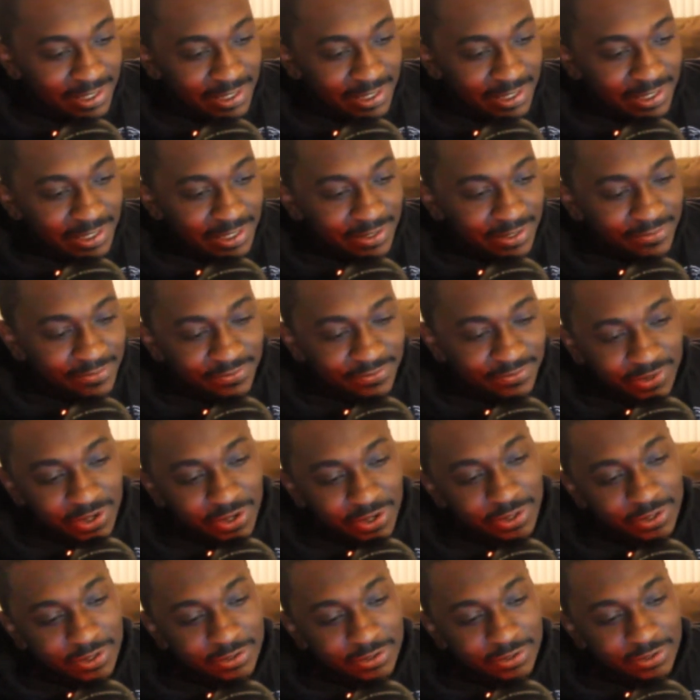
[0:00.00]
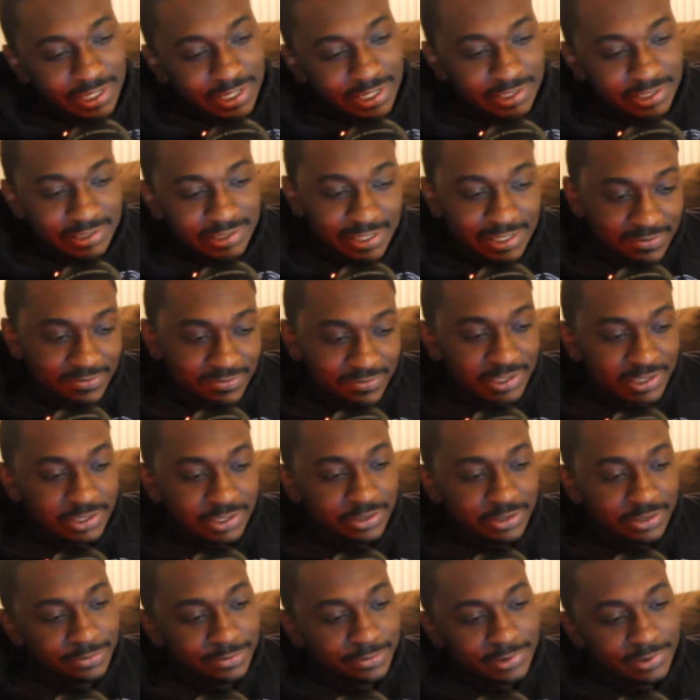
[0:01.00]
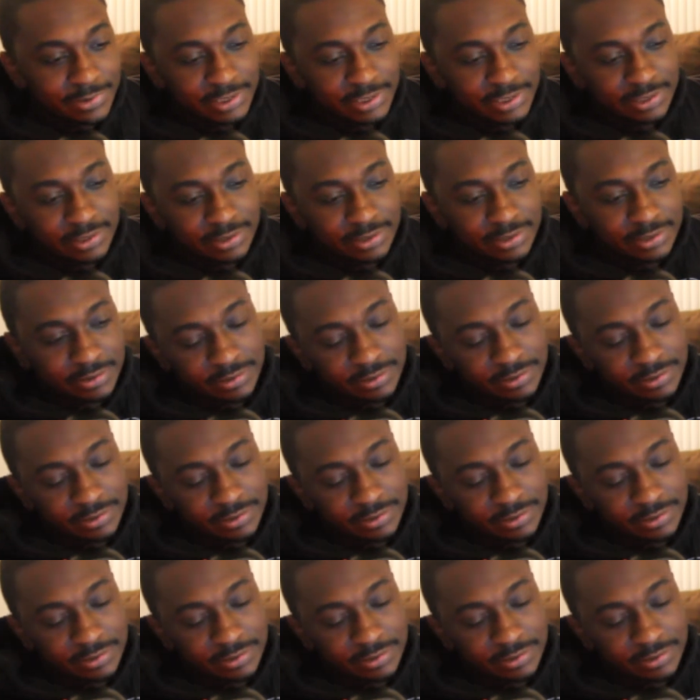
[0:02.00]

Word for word: If y'all like that video, man,